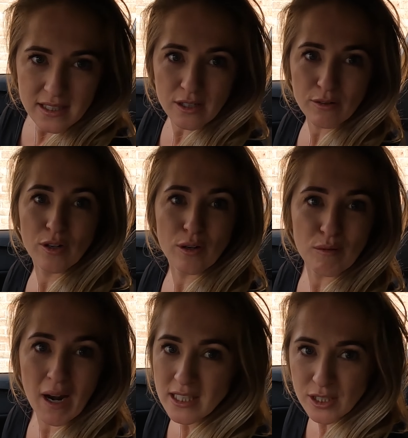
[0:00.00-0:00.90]
there are no
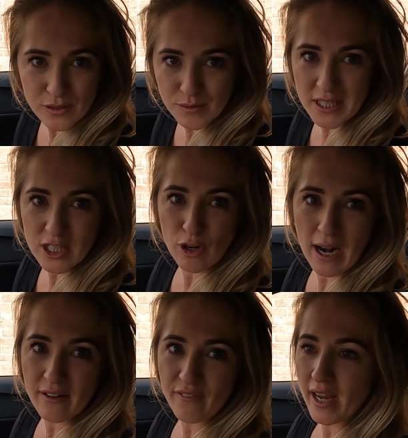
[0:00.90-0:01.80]
rattles when you
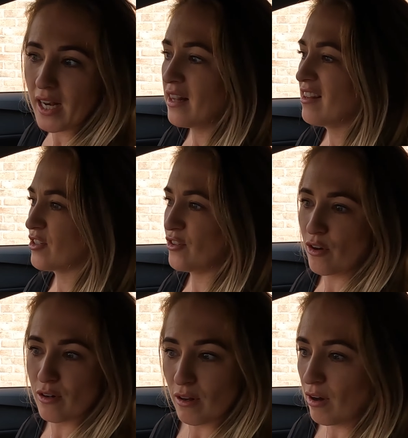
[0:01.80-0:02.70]
drive in, there's not
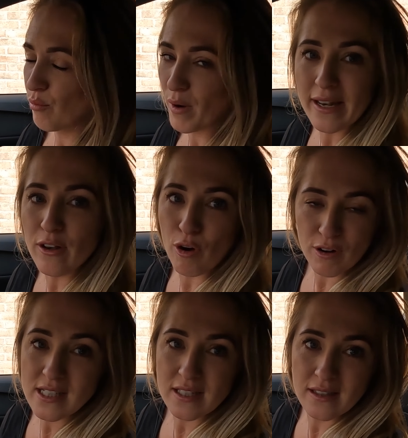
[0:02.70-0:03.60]
a lot of wind
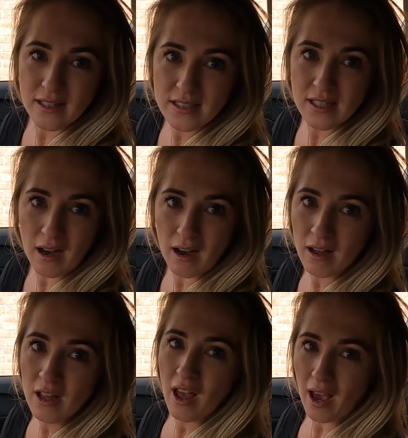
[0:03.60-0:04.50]
noise in this car,
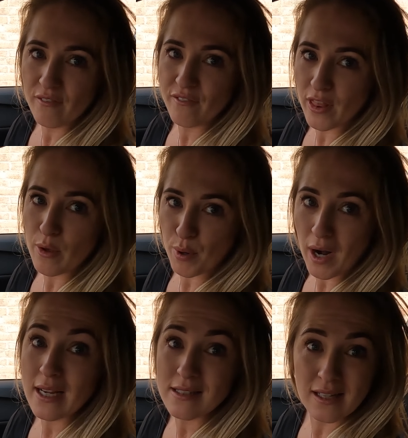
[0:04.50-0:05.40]
and for the
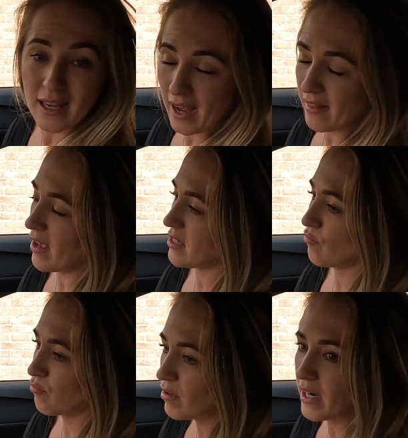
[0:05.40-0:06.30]
price, again, that's
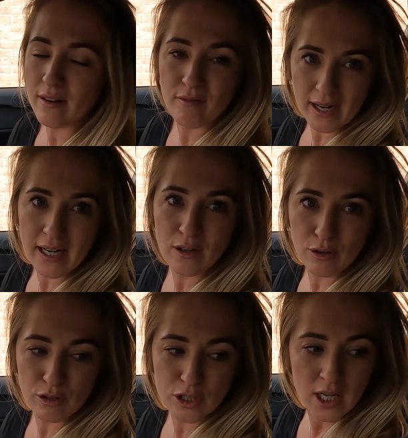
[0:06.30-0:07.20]
really, really
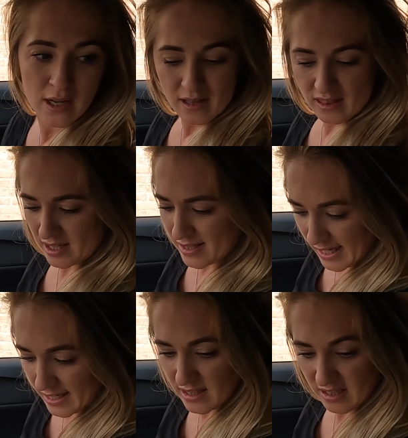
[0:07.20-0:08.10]
good. The
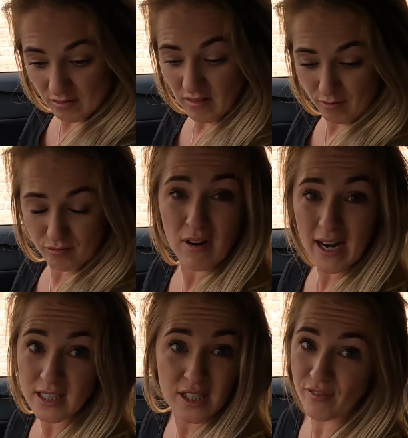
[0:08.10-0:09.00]
seats are
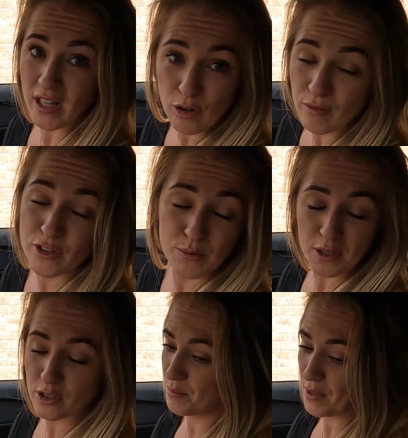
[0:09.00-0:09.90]
relatively comfortable,
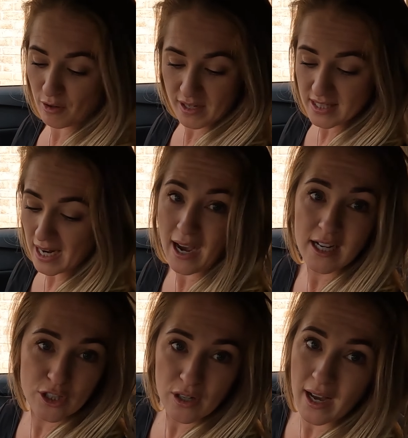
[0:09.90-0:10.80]
to be honest. I
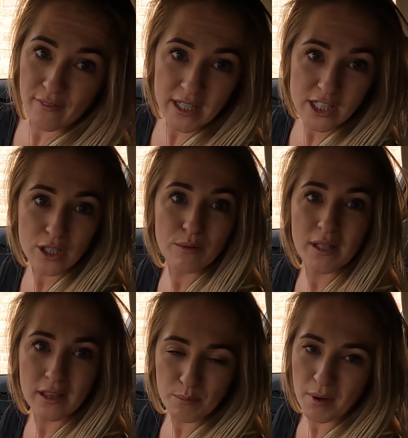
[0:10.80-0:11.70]
don't have an issue with
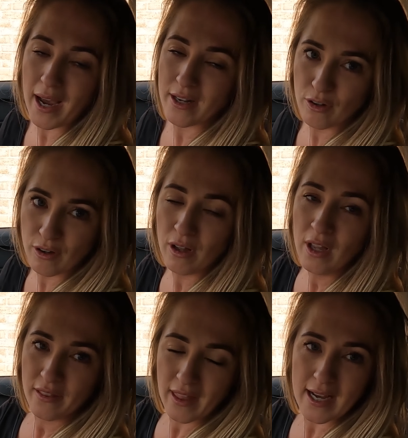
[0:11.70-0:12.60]
them, but I know
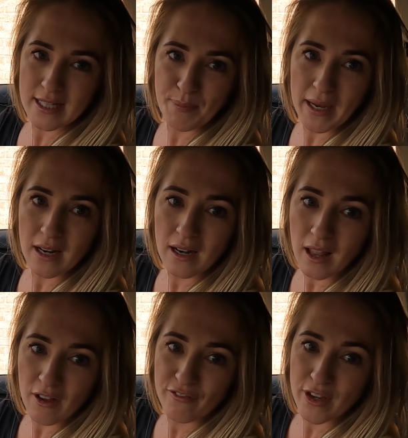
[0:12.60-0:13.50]
there has been
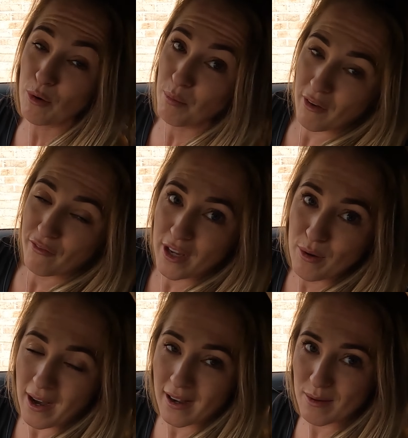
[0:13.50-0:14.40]
a few
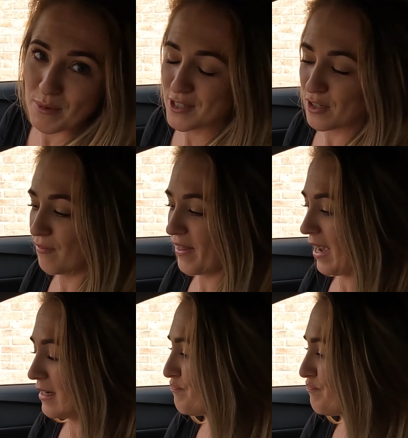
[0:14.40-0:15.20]
arguments over that.